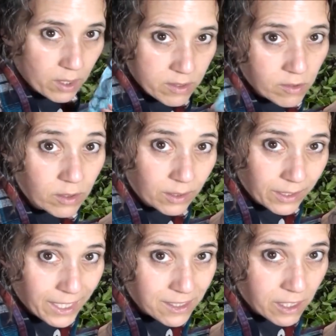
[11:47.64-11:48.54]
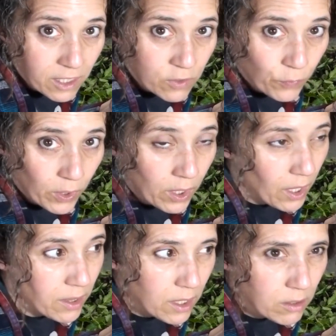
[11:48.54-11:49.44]
These are the latex-free,
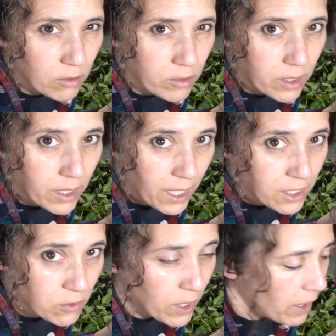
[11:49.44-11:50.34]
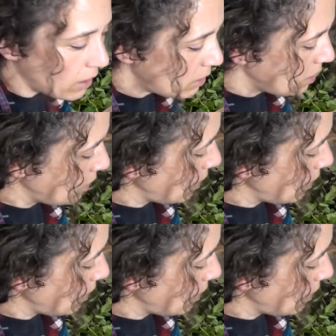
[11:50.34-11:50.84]
I think they're nitrile,